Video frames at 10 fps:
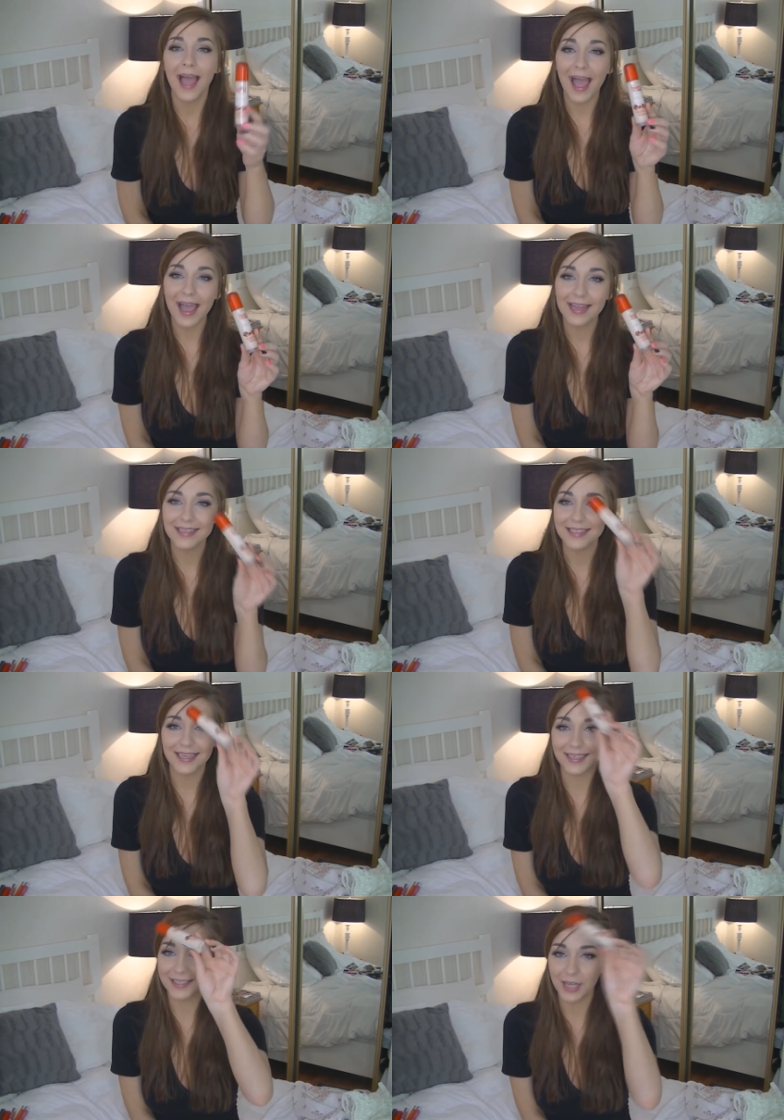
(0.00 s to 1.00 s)
And
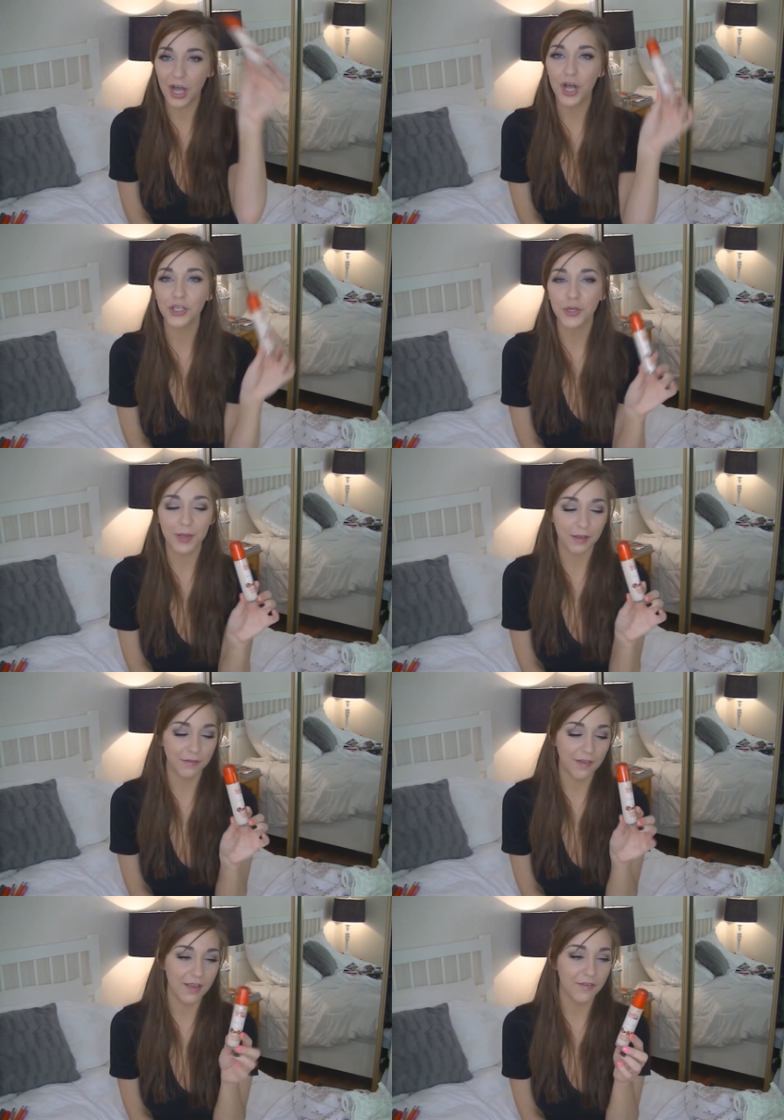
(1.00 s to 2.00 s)
ongoing
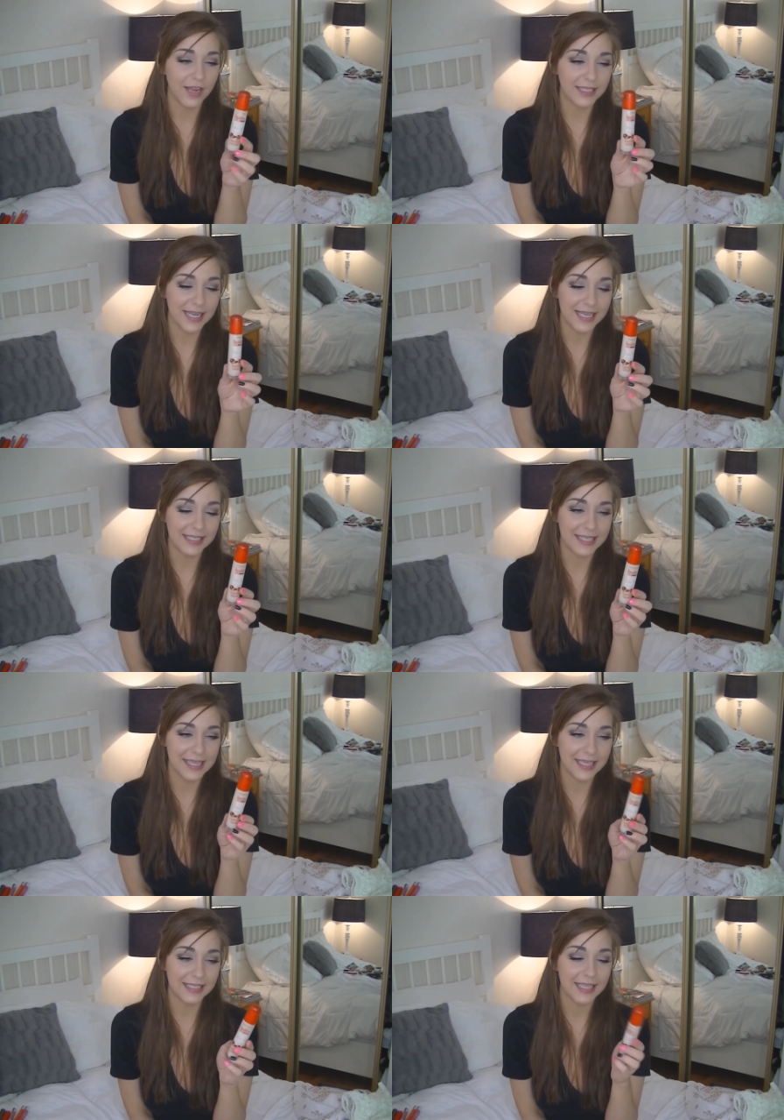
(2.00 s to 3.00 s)
favorite is
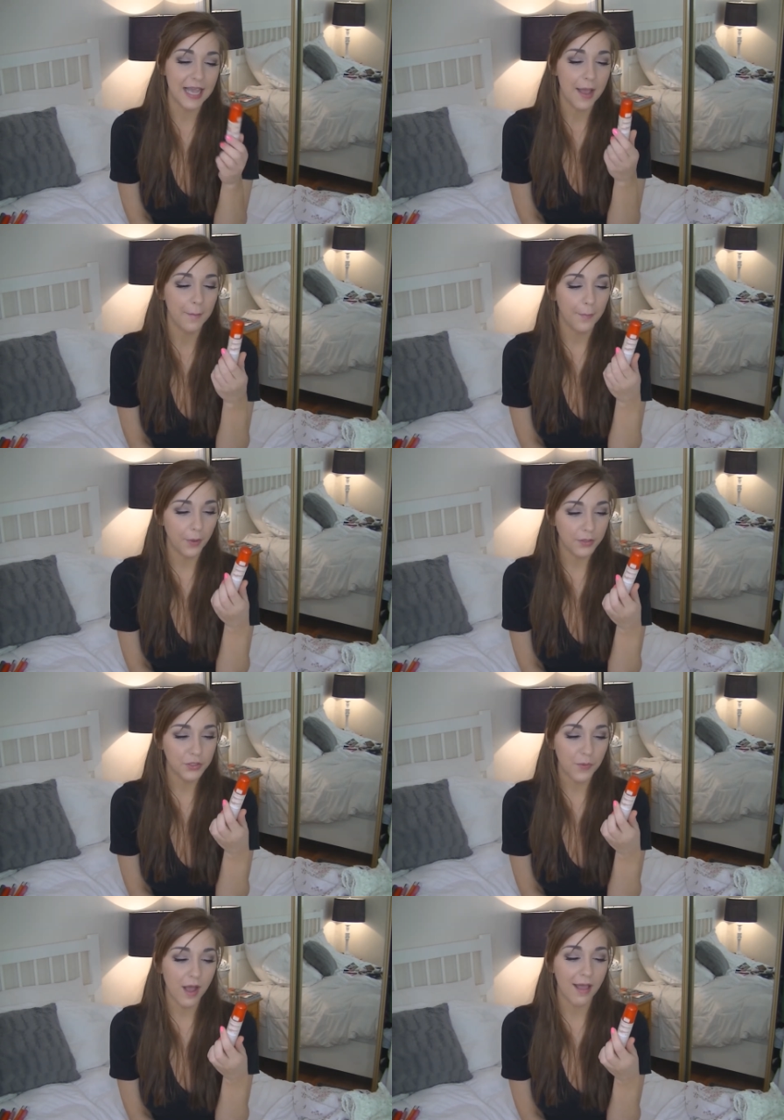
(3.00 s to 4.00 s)
this
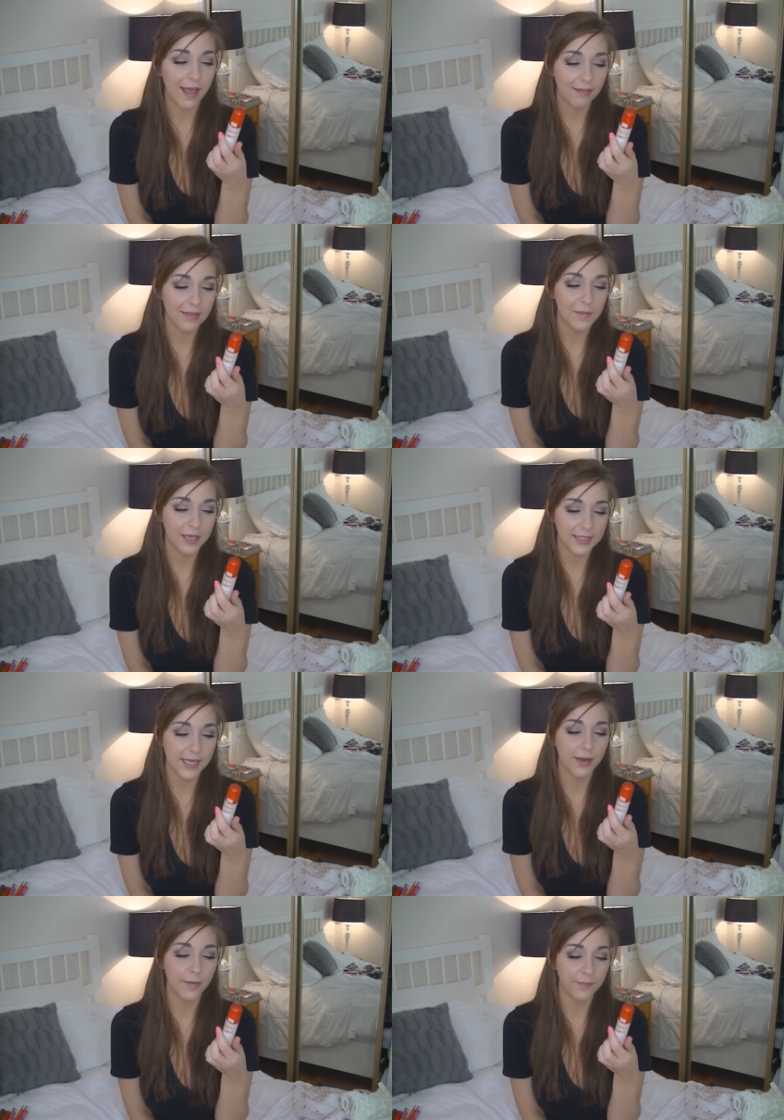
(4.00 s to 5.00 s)
Bourjois Healthy Mix
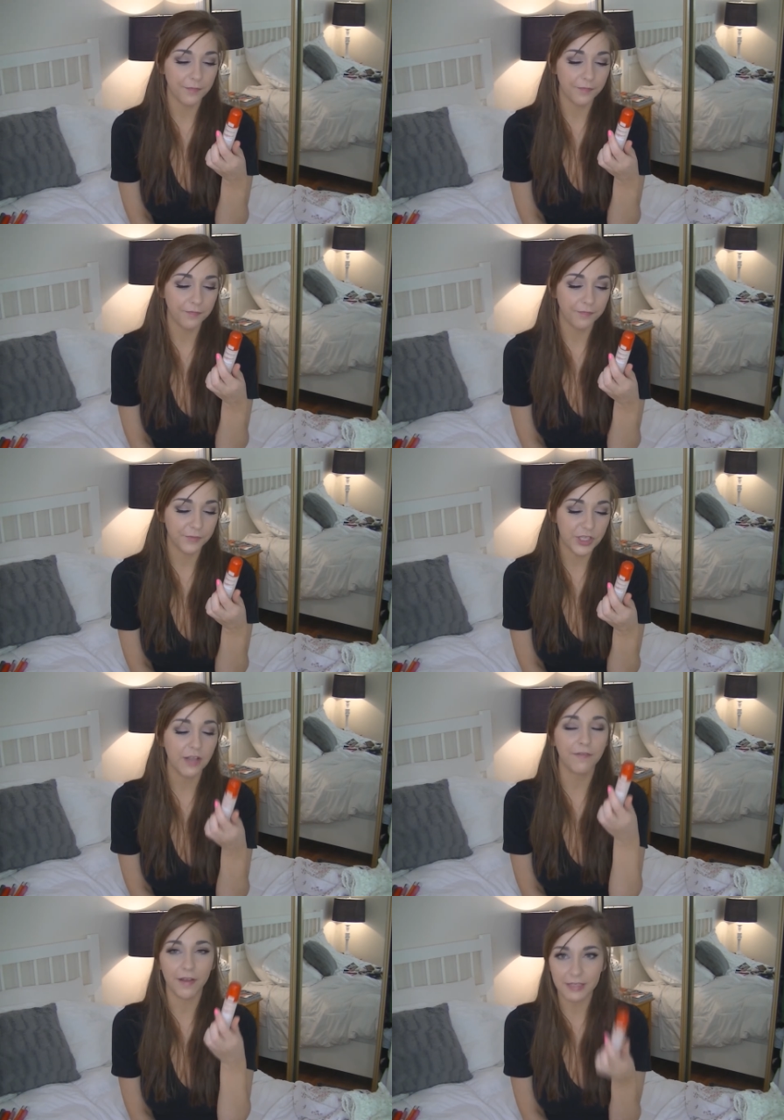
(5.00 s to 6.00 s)
Serum
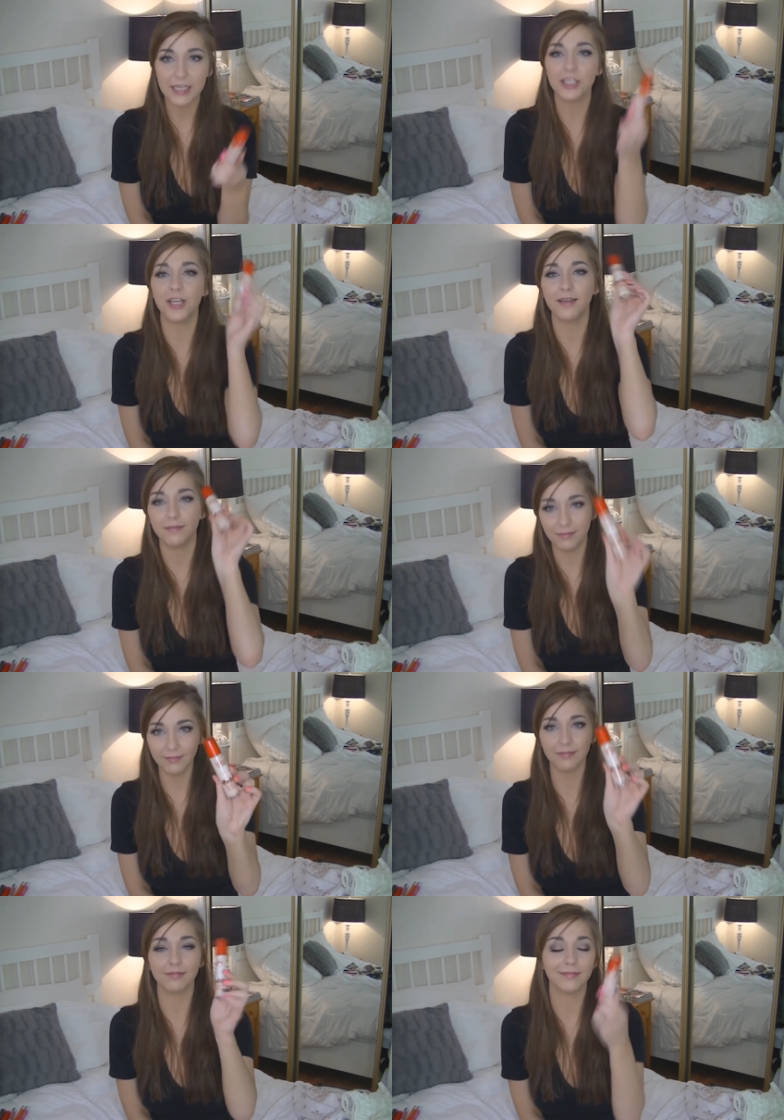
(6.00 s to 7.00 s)
Gel Foundation.
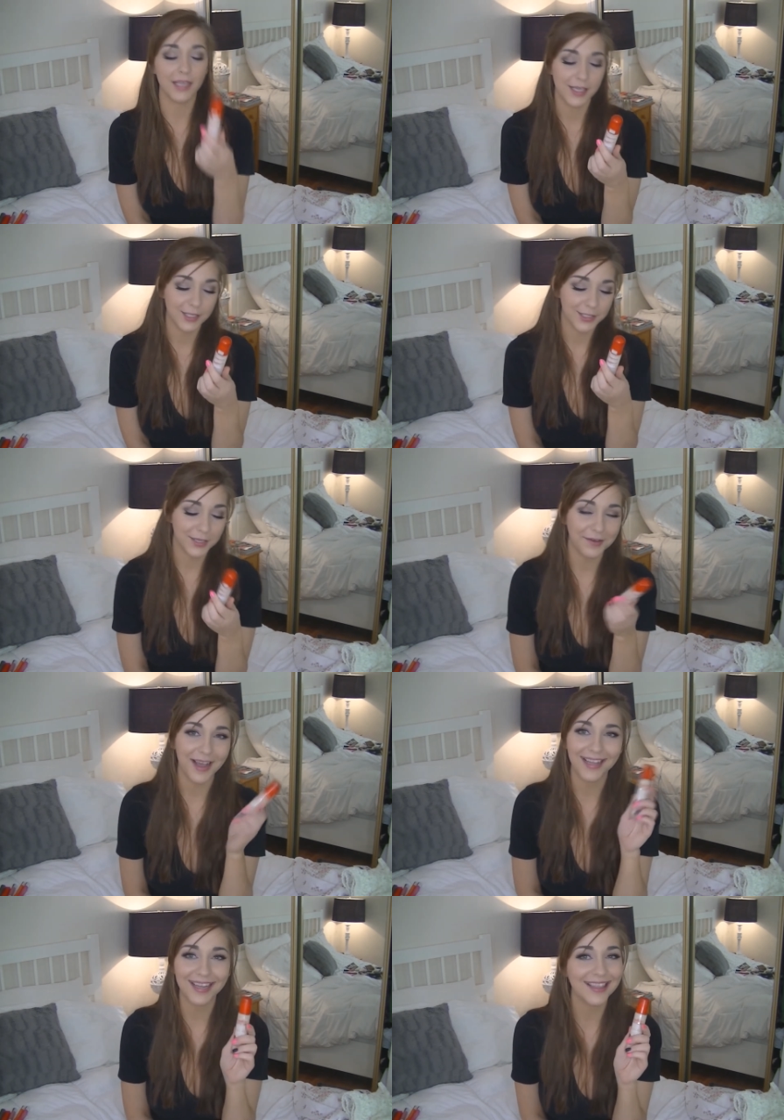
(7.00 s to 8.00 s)
So
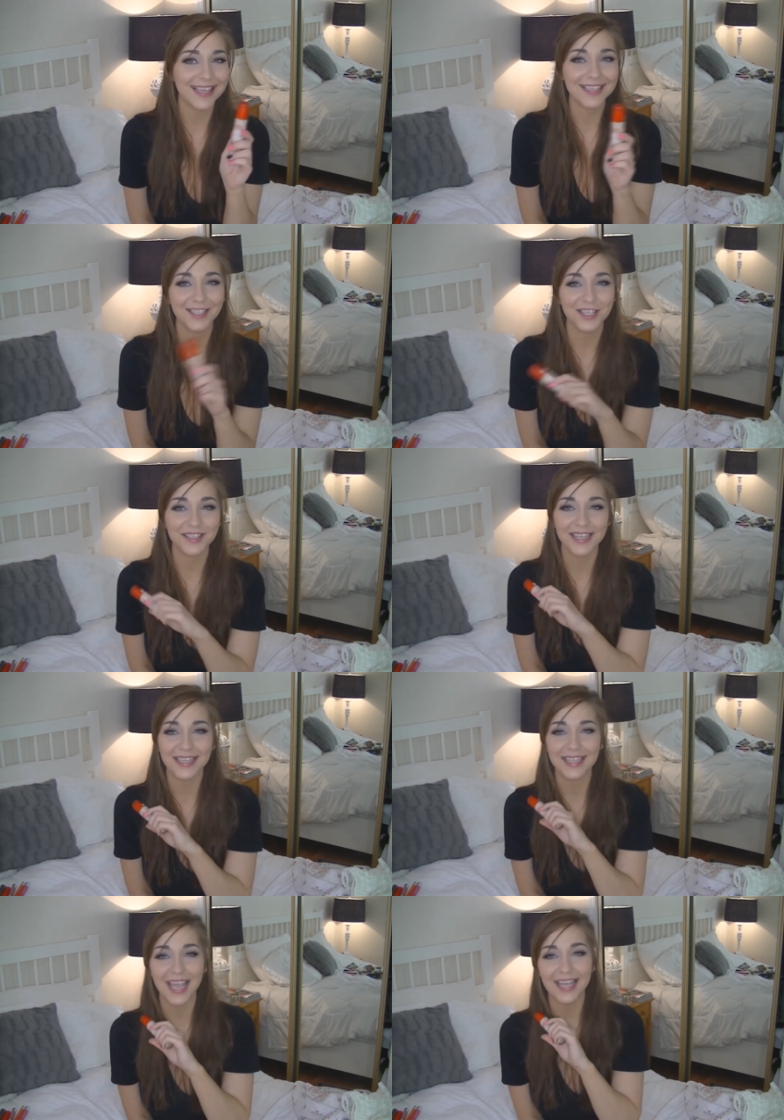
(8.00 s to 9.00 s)
I like this,
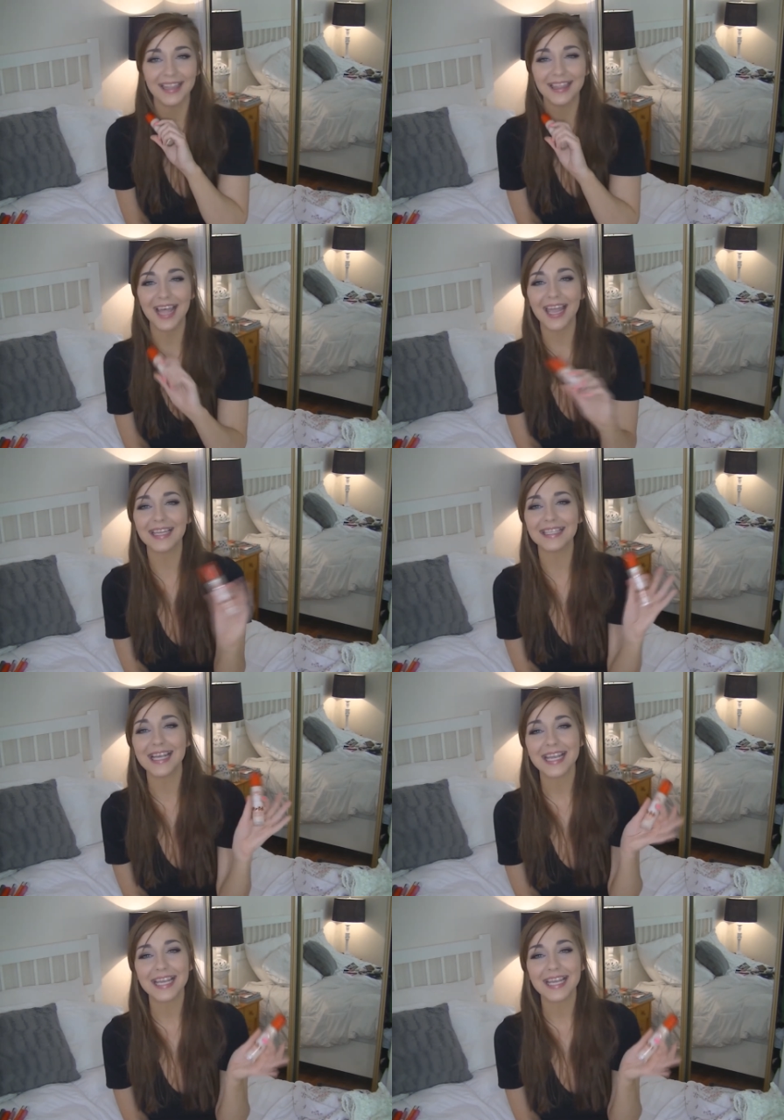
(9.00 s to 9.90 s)
it's a light,